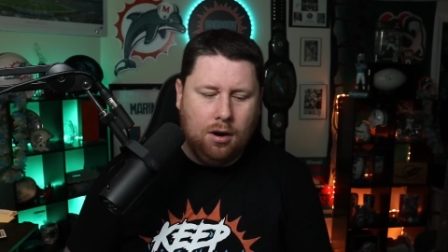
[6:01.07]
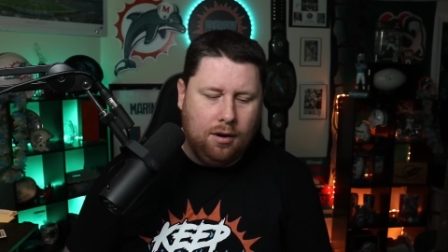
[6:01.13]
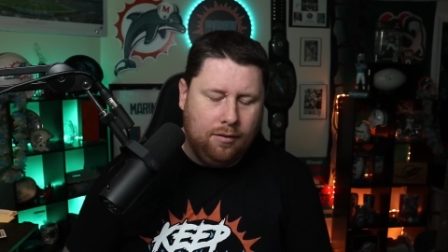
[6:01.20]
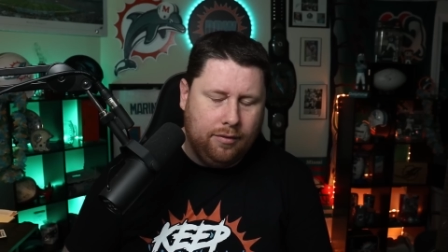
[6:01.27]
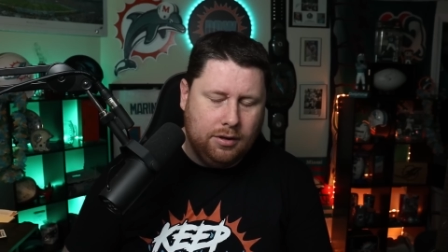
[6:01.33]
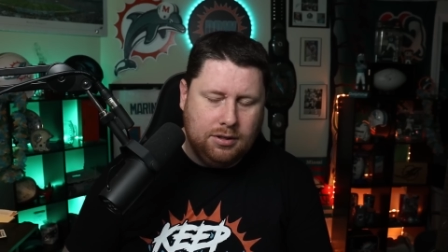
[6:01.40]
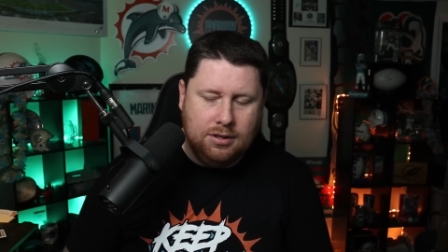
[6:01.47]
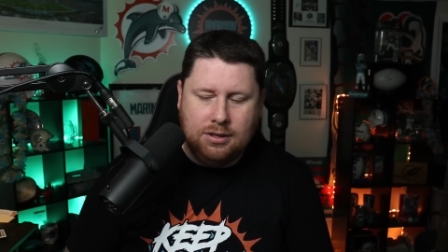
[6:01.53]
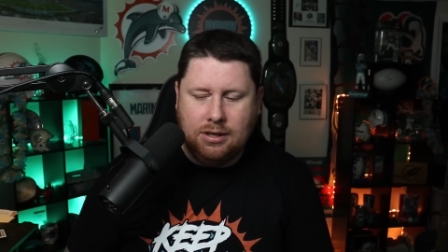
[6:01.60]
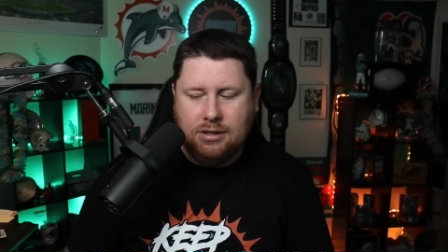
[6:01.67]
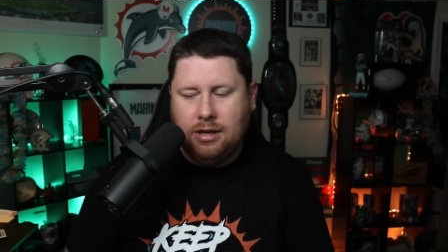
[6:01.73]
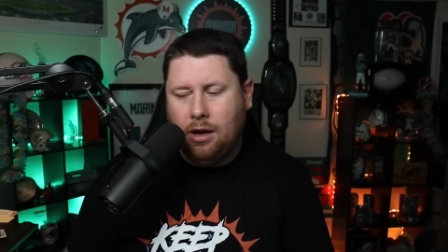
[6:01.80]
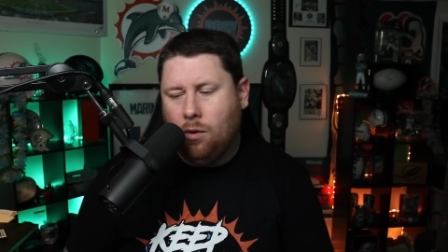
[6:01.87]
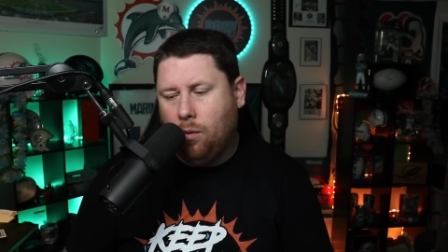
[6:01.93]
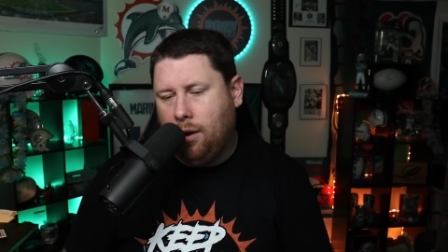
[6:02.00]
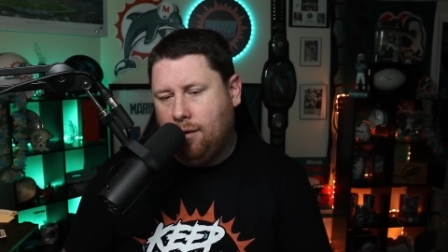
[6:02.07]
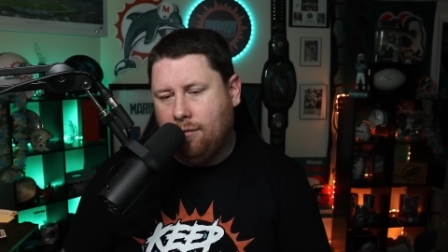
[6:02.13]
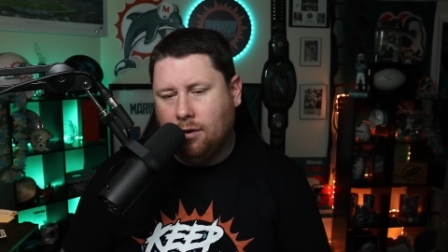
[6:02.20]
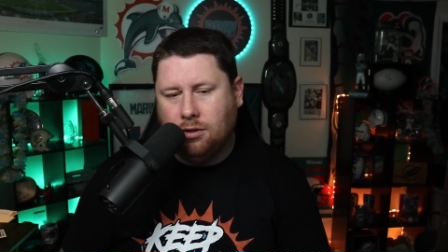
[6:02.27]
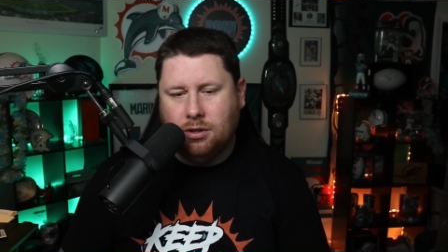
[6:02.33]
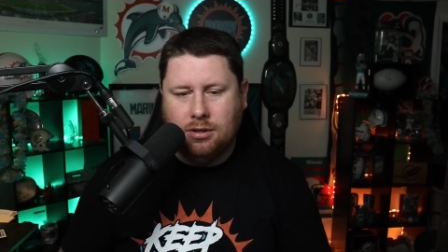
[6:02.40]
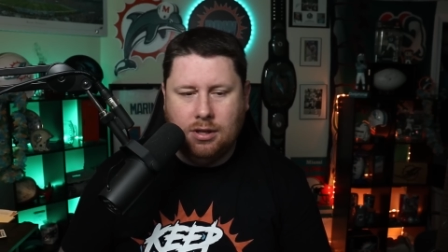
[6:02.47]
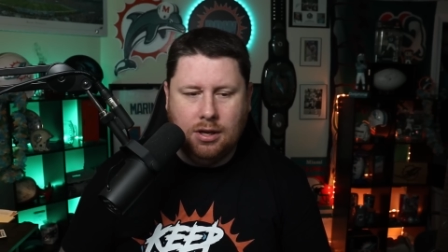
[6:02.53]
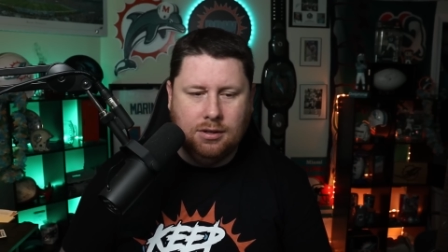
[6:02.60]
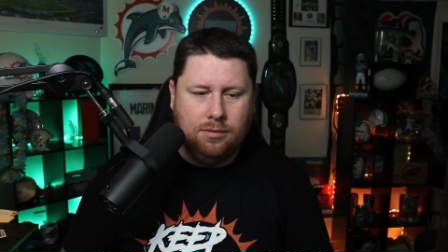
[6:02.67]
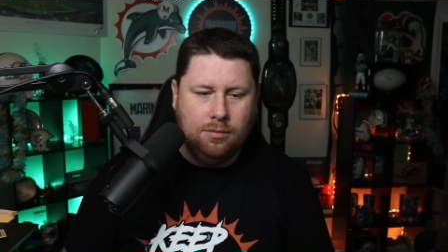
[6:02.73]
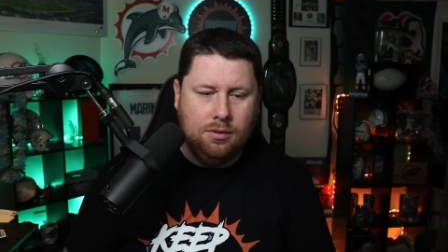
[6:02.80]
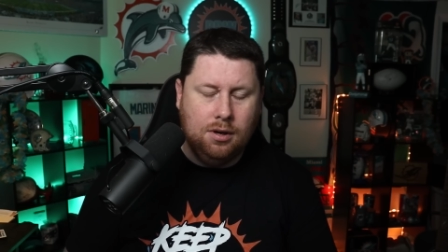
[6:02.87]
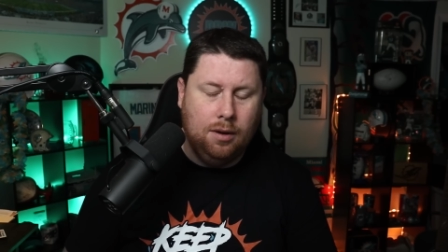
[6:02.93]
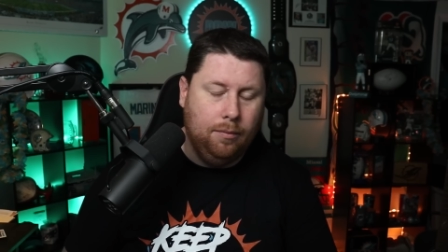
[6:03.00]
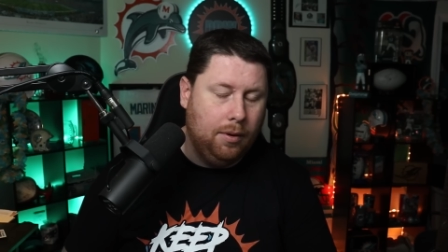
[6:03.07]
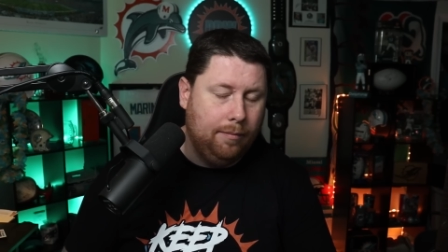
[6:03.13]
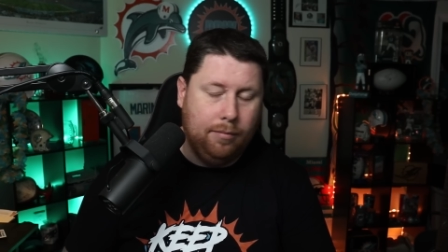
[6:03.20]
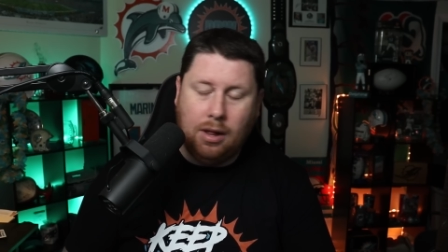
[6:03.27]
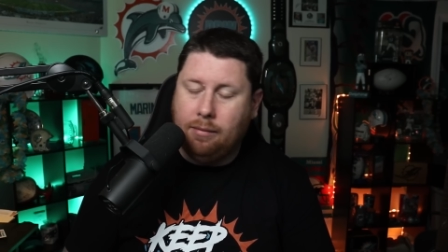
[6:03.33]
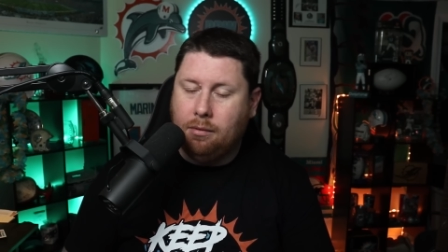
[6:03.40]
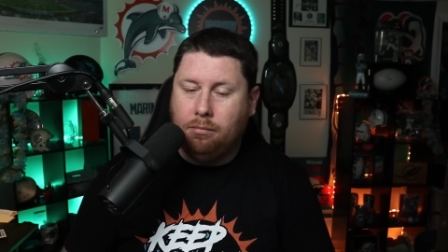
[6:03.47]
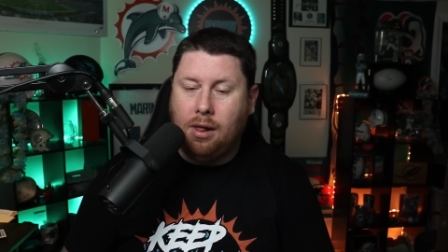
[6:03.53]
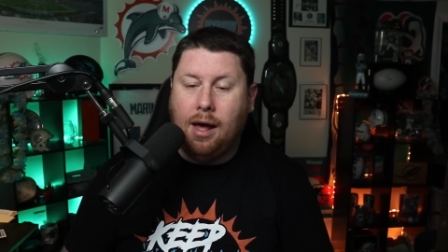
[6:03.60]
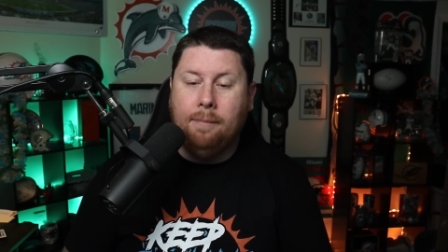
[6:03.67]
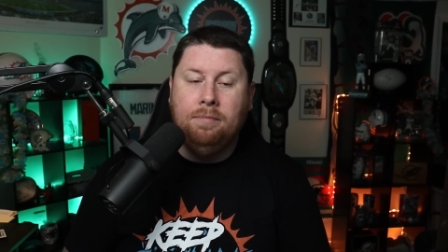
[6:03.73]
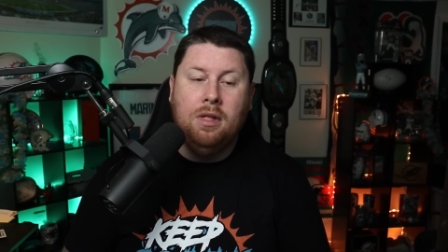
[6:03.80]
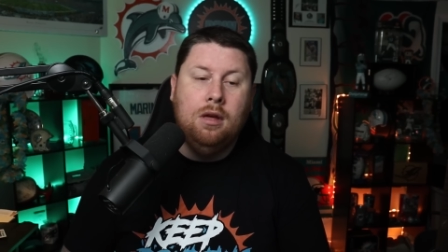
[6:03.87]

versus Isaiah Wynn versus this, blah, blah. blah.